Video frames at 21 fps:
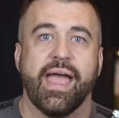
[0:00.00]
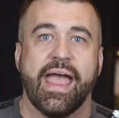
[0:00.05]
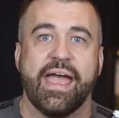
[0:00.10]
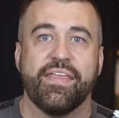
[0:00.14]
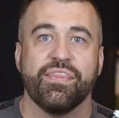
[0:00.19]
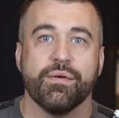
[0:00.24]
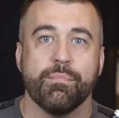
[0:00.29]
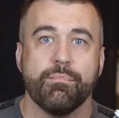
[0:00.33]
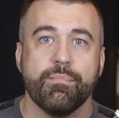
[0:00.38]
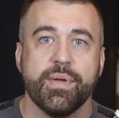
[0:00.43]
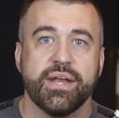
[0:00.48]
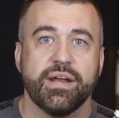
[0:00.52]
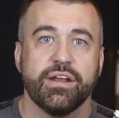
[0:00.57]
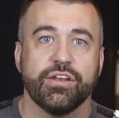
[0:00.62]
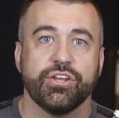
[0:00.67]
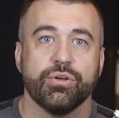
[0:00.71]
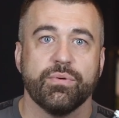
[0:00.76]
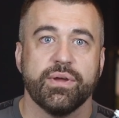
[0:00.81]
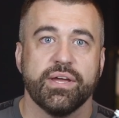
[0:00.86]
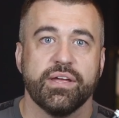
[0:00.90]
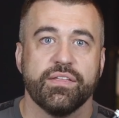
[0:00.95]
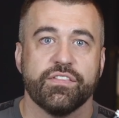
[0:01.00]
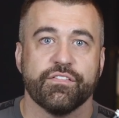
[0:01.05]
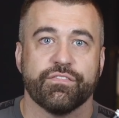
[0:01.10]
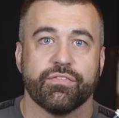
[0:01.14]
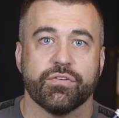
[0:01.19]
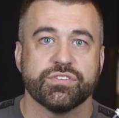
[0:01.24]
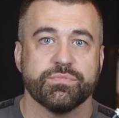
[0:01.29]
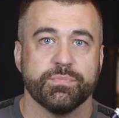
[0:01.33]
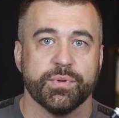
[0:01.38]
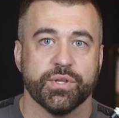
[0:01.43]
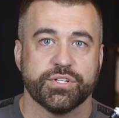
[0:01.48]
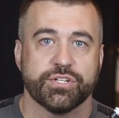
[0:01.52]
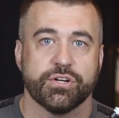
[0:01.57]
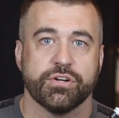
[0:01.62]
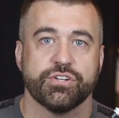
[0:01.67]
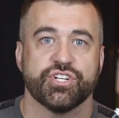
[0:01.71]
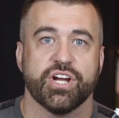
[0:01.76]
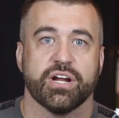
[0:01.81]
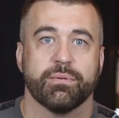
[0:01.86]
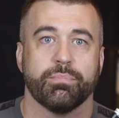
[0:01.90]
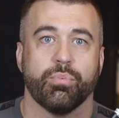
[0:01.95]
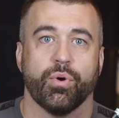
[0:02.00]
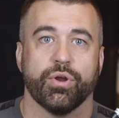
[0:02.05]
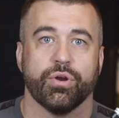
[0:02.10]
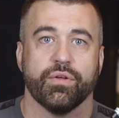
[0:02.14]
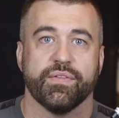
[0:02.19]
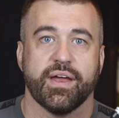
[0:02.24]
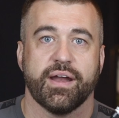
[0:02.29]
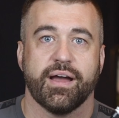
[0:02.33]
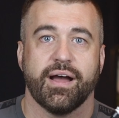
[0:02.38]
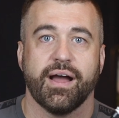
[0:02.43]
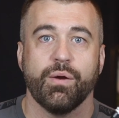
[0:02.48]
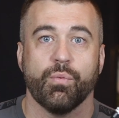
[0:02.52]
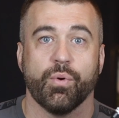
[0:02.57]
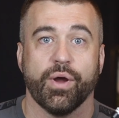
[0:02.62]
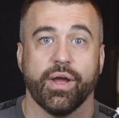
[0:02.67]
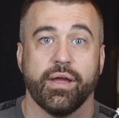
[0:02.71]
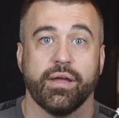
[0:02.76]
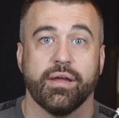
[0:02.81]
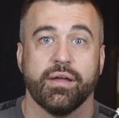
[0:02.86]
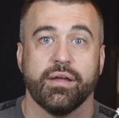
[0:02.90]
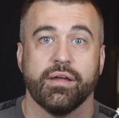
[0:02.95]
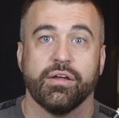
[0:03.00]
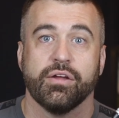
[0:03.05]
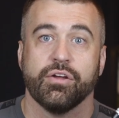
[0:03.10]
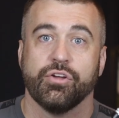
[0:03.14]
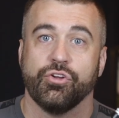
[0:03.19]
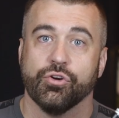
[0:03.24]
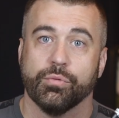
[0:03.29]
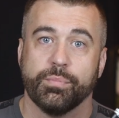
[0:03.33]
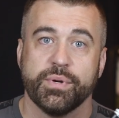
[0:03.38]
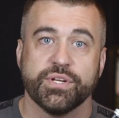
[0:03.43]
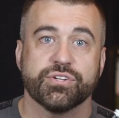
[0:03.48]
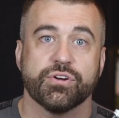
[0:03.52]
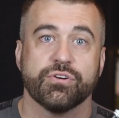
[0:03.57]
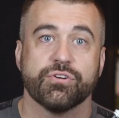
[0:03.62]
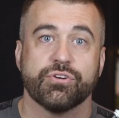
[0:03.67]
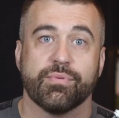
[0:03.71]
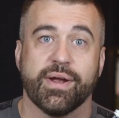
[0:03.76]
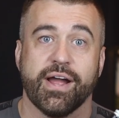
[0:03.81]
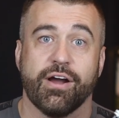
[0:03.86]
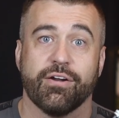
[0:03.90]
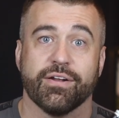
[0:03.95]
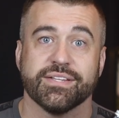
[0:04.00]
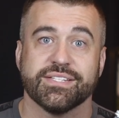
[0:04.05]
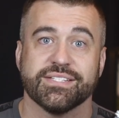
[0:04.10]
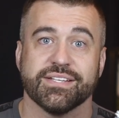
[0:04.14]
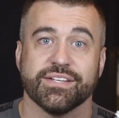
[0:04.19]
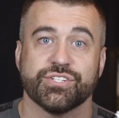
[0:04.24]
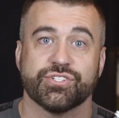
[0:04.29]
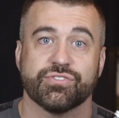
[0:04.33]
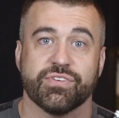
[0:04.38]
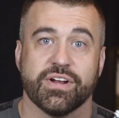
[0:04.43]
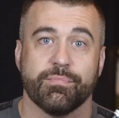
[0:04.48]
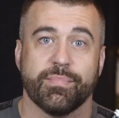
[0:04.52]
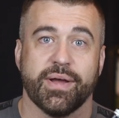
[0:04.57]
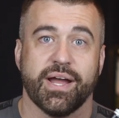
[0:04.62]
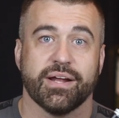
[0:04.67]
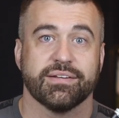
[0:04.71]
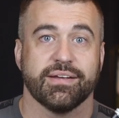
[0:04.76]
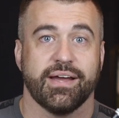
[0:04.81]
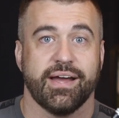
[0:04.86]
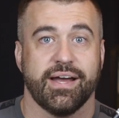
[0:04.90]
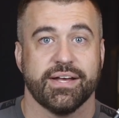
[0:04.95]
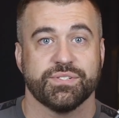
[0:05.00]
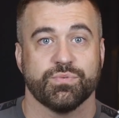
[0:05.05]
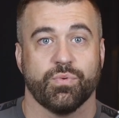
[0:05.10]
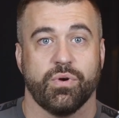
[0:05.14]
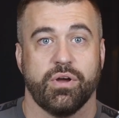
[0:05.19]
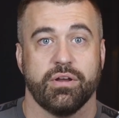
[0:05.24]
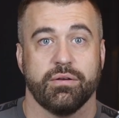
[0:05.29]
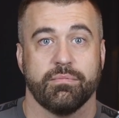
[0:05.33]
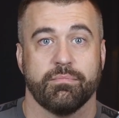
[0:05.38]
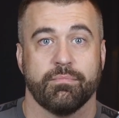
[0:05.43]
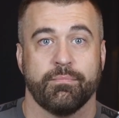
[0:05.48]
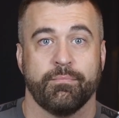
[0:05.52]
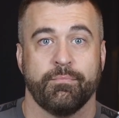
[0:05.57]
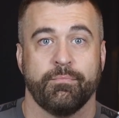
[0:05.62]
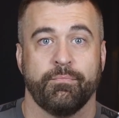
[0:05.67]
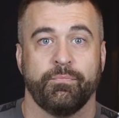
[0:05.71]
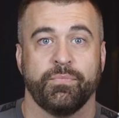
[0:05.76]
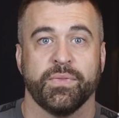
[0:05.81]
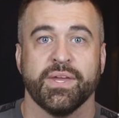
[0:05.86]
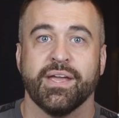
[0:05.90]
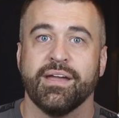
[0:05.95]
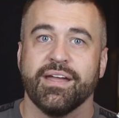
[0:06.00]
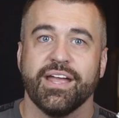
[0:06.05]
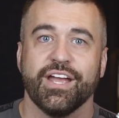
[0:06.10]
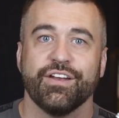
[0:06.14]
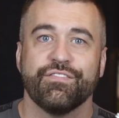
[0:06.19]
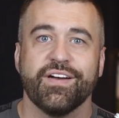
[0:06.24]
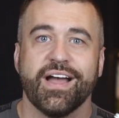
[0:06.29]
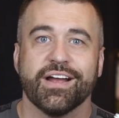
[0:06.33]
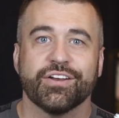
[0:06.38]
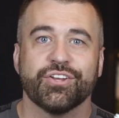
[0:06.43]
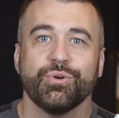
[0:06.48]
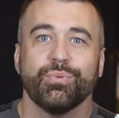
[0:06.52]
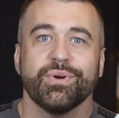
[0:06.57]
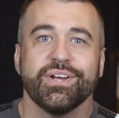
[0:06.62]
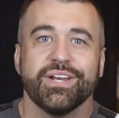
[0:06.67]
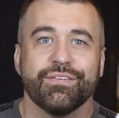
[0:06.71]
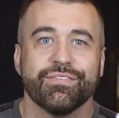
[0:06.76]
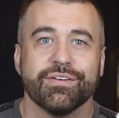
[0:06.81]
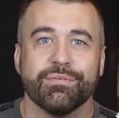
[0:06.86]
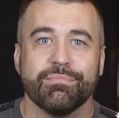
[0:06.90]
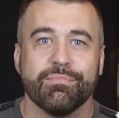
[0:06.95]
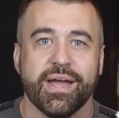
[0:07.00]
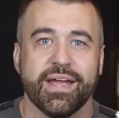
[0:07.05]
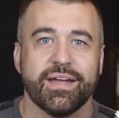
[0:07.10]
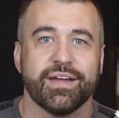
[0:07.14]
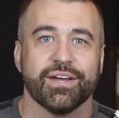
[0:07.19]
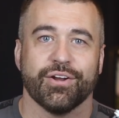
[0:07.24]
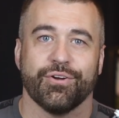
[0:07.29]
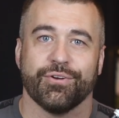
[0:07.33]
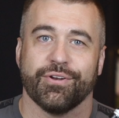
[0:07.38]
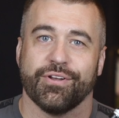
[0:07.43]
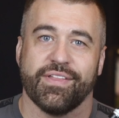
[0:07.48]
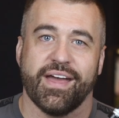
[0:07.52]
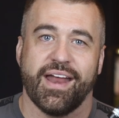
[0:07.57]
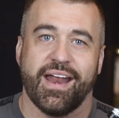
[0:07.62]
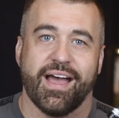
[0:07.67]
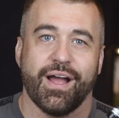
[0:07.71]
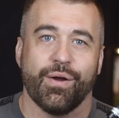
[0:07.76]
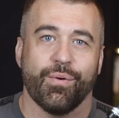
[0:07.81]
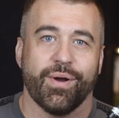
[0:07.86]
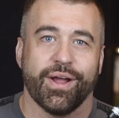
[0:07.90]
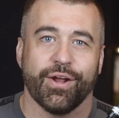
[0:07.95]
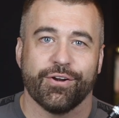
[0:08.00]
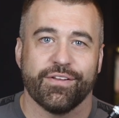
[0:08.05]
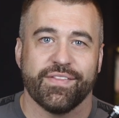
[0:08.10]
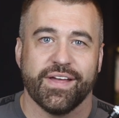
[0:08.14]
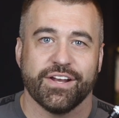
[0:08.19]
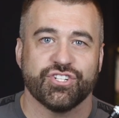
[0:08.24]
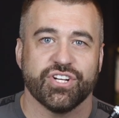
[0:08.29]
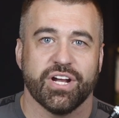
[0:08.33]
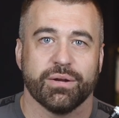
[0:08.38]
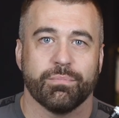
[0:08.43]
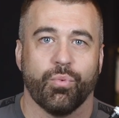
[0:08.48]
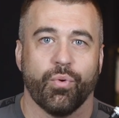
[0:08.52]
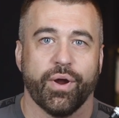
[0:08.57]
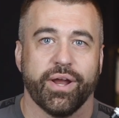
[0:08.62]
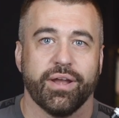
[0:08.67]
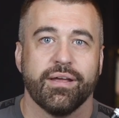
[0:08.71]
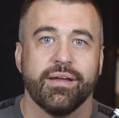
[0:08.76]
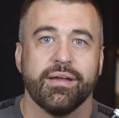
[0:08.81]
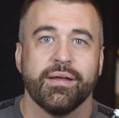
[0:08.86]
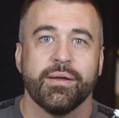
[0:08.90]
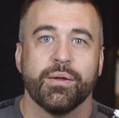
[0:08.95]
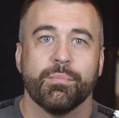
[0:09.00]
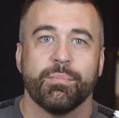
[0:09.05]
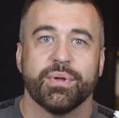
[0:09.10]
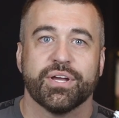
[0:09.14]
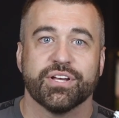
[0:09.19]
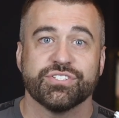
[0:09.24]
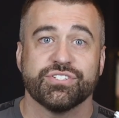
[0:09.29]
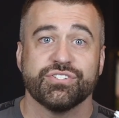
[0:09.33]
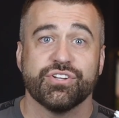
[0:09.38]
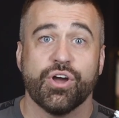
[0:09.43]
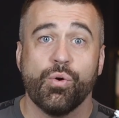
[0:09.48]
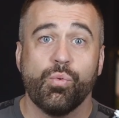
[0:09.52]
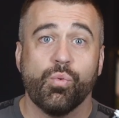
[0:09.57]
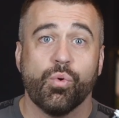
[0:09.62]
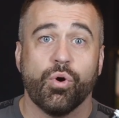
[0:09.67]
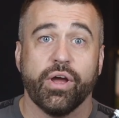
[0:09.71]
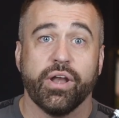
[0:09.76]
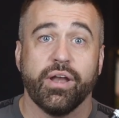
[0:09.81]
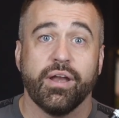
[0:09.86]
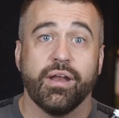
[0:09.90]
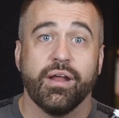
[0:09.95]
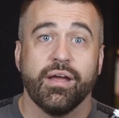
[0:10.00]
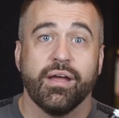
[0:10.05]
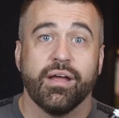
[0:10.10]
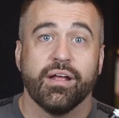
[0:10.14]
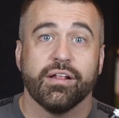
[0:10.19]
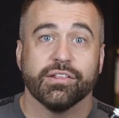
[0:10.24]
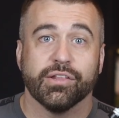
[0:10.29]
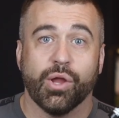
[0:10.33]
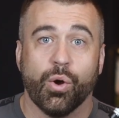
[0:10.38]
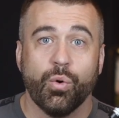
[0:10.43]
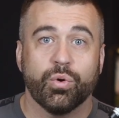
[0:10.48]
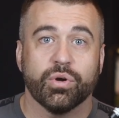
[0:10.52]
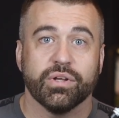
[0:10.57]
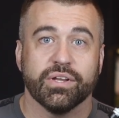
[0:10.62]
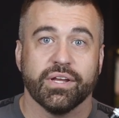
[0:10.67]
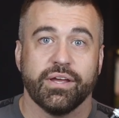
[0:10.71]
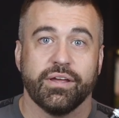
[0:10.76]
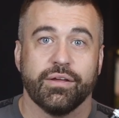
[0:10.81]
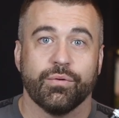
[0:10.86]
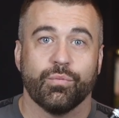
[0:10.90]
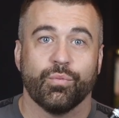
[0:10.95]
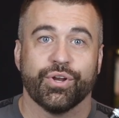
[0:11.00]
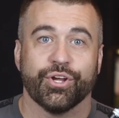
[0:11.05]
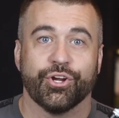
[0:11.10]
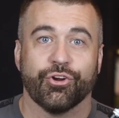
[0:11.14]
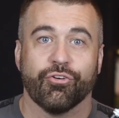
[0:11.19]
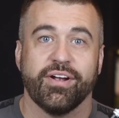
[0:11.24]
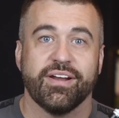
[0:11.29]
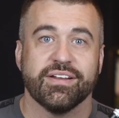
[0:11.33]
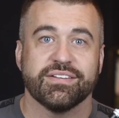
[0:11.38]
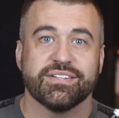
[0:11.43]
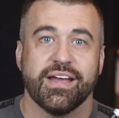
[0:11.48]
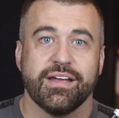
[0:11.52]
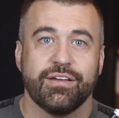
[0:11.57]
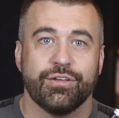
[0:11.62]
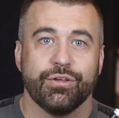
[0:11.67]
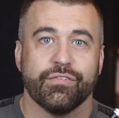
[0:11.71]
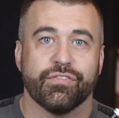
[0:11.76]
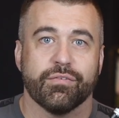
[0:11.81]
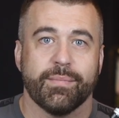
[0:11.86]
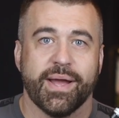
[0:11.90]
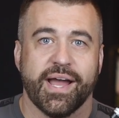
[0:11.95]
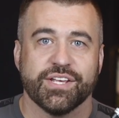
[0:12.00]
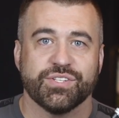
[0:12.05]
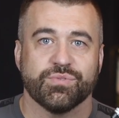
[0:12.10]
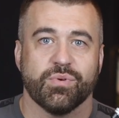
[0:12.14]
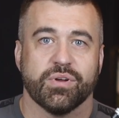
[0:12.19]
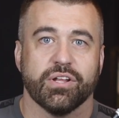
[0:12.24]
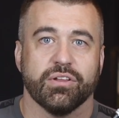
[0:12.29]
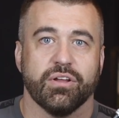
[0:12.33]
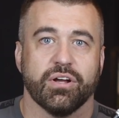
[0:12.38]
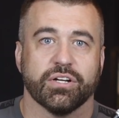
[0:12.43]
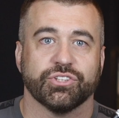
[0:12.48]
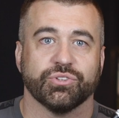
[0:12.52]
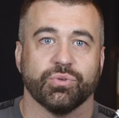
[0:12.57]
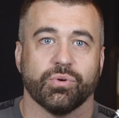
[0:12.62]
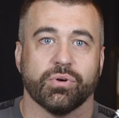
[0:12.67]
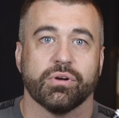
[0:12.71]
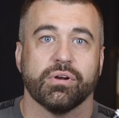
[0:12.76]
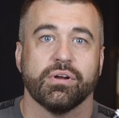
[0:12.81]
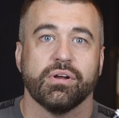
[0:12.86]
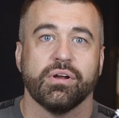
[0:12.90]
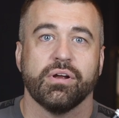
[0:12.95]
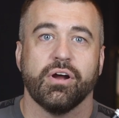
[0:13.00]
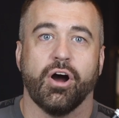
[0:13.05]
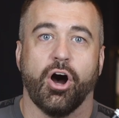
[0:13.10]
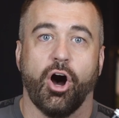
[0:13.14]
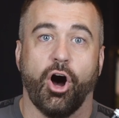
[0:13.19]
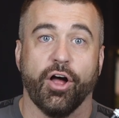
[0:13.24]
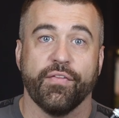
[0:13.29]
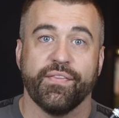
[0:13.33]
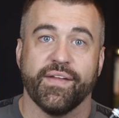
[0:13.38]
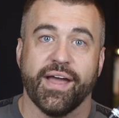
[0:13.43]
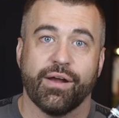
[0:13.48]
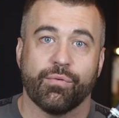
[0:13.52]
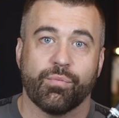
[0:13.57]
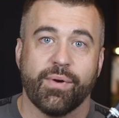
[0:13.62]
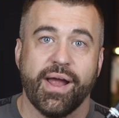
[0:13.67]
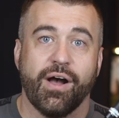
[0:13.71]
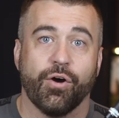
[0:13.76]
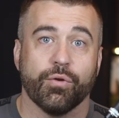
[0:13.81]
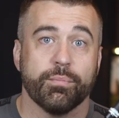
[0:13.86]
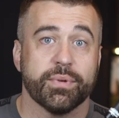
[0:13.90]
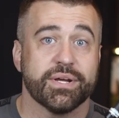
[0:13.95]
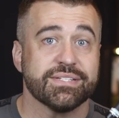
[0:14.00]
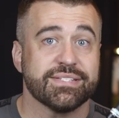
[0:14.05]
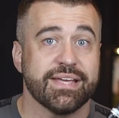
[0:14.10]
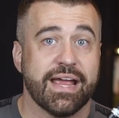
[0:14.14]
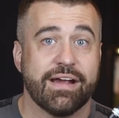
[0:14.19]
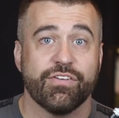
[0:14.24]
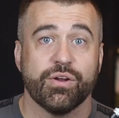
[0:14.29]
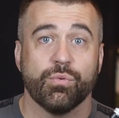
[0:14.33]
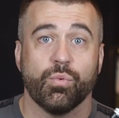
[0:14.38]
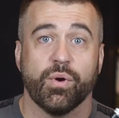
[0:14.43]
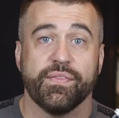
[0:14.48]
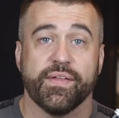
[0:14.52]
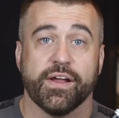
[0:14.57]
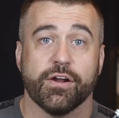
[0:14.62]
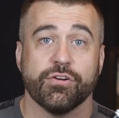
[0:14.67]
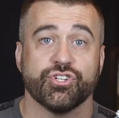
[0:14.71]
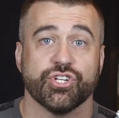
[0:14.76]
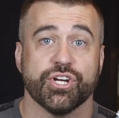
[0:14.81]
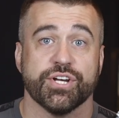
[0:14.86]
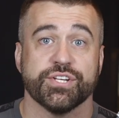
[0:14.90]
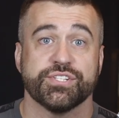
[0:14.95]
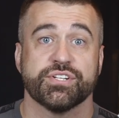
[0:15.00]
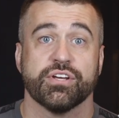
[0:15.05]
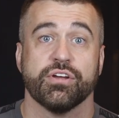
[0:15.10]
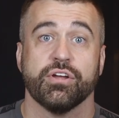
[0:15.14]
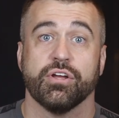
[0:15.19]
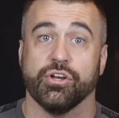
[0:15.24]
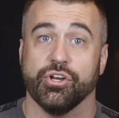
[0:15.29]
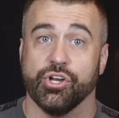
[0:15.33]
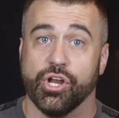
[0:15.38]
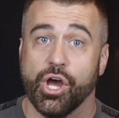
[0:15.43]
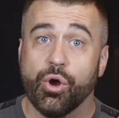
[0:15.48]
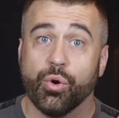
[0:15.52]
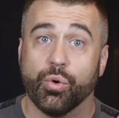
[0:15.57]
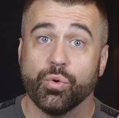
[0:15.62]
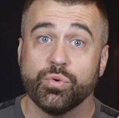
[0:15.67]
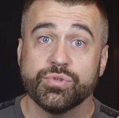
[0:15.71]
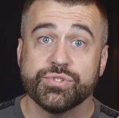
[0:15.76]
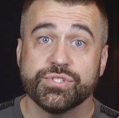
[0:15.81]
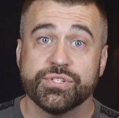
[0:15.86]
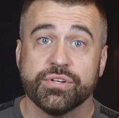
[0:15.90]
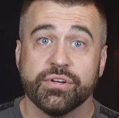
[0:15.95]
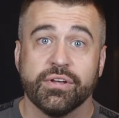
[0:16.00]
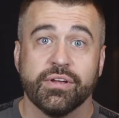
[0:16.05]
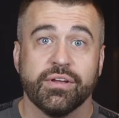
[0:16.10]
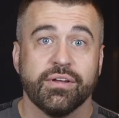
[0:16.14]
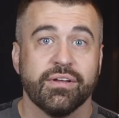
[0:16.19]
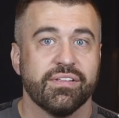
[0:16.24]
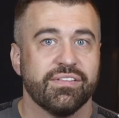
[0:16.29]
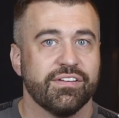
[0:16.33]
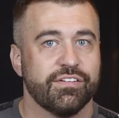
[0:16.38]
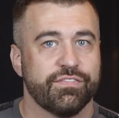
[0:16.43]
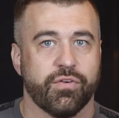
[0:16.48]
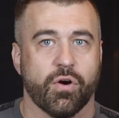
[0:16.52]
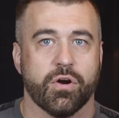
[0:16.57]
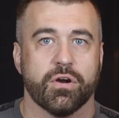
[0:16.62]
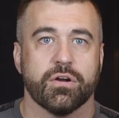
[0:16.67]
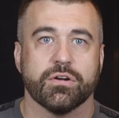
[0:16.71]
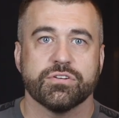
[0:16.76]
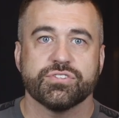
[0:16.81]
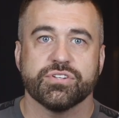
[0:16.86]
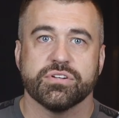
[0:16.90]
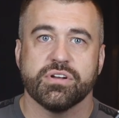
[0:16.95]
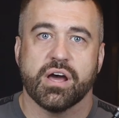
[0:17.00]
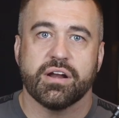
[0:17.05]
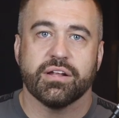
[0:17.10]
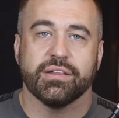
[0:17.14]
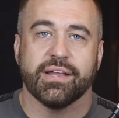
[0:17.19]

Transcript: And the minute you hit the first military checkpoint on that highway, you'll be turned around and sent straight back to Aswan. In fact, you wouldn't even make it onto that highway or to that checkpoint because no one locally would agree to take you from Aswan to Luxor on that route because everyone there just knows that foreigners are not